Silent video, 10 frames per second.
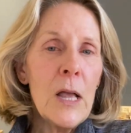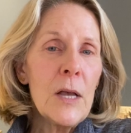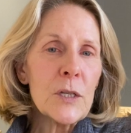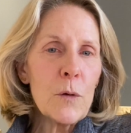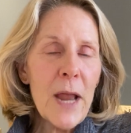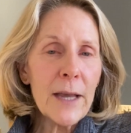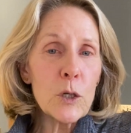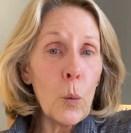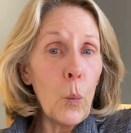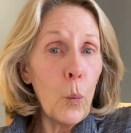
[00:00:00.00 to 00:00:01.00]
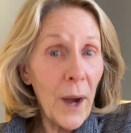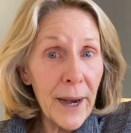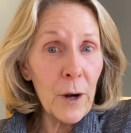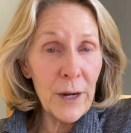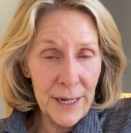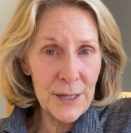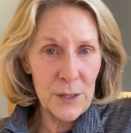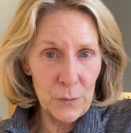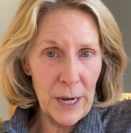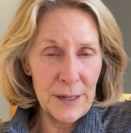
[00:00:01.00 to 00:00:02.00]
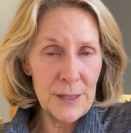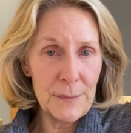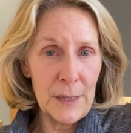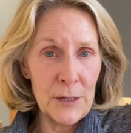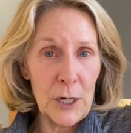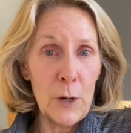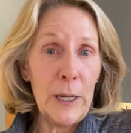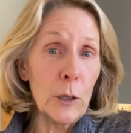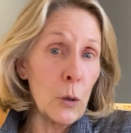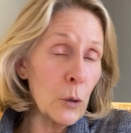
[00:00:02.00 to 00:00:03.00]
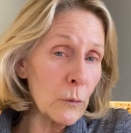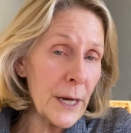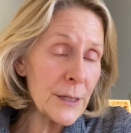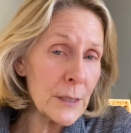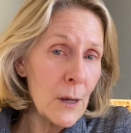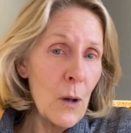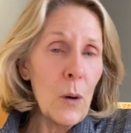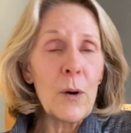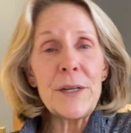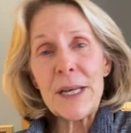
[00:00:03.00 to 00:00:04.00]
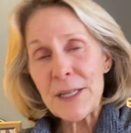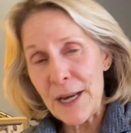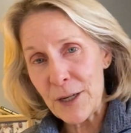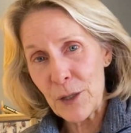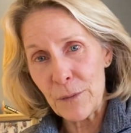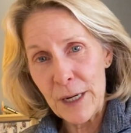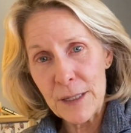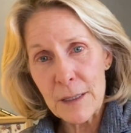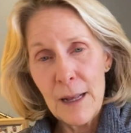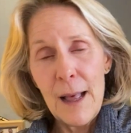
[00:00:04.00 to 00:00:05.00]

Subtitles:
So next, where is the race? Is it going to be a local race or a destination race?